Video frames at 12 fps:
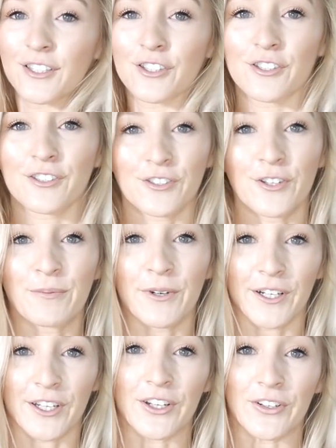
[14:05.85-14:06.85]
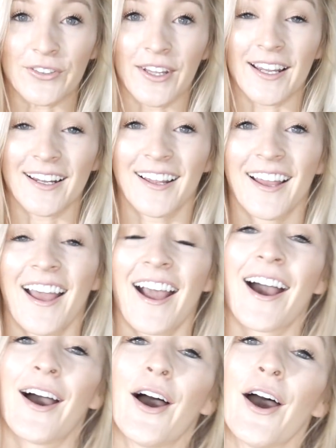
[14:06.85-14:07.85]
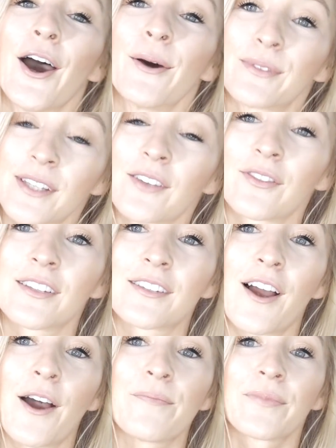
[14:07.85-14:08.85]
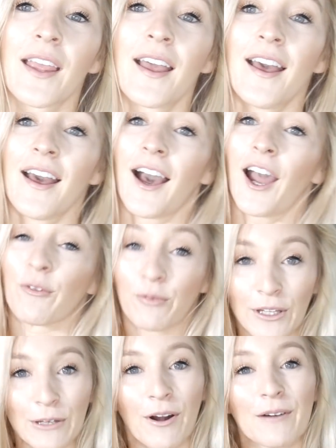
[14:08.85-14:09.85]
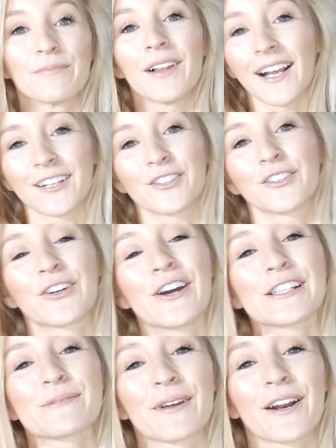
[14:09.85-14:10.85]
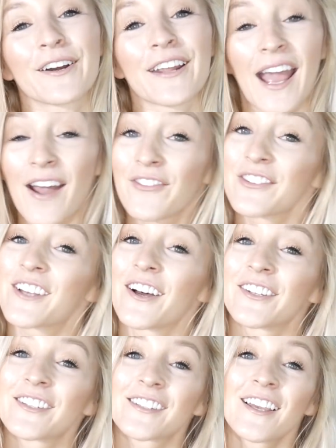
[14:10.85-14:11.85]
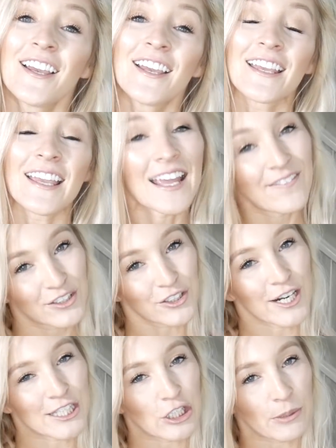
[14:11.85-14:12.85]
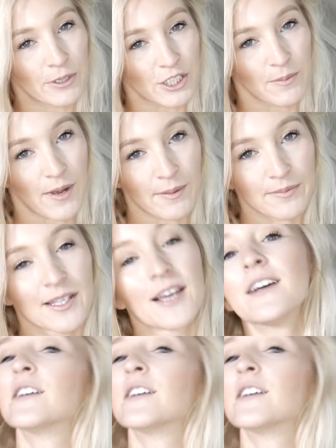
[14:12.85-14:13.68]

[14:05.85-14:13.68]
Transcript: Super cute, like, obsessed with this top. I really wanted black and turquoise, but I already have those colors in Victoria's Secret push-up pops.